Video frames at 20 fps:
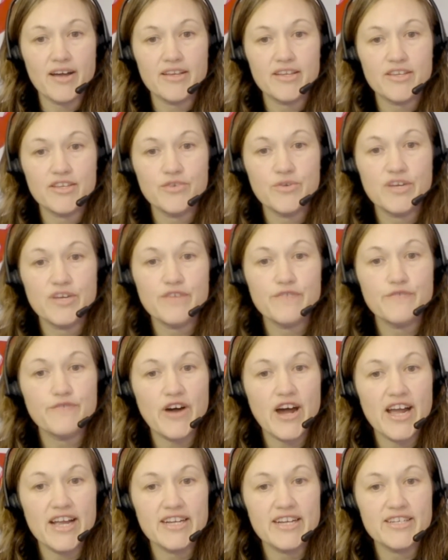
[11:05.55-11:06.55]
You can
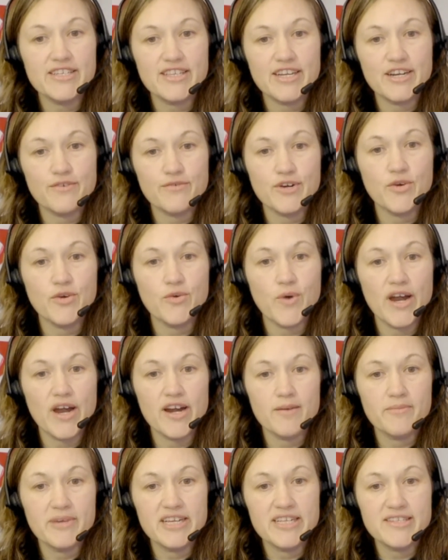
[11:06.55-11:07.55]
find their
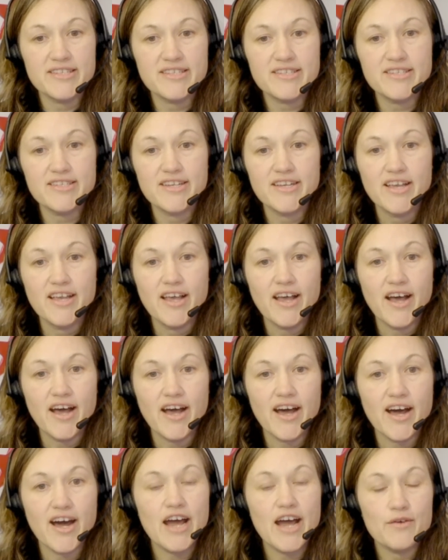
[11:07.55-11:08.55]
requirements.
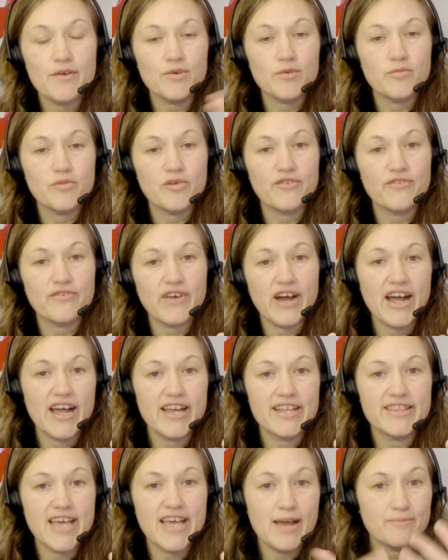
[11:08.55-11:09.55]
I will
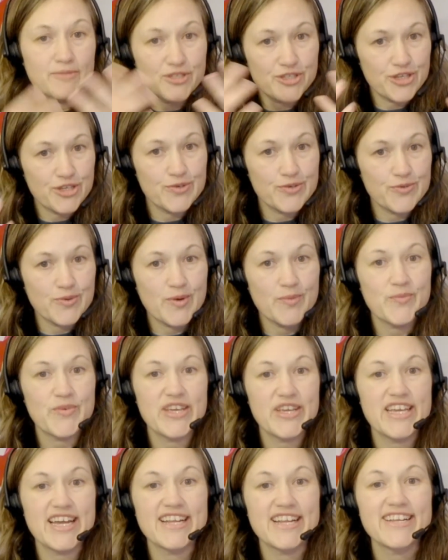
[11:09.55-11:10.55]
provide them to you when we
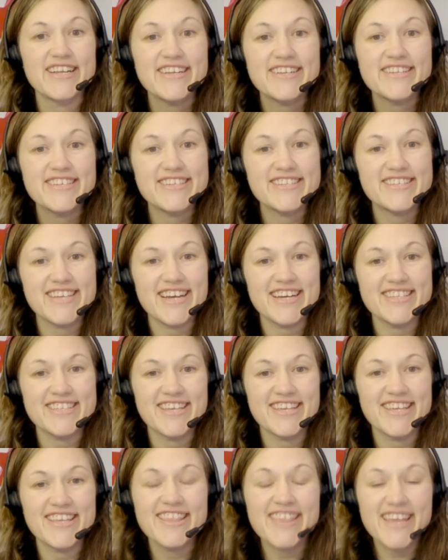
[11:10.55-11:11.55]
get
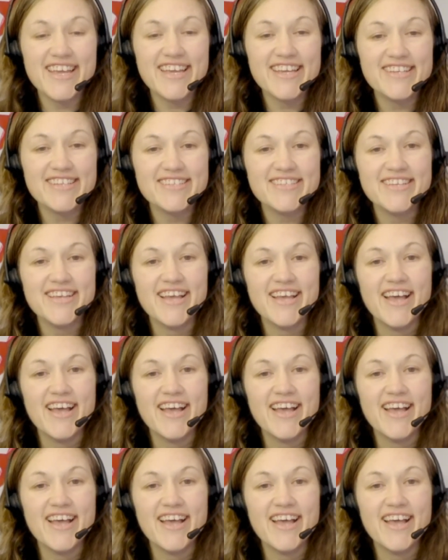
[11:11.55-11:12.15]
discussing things.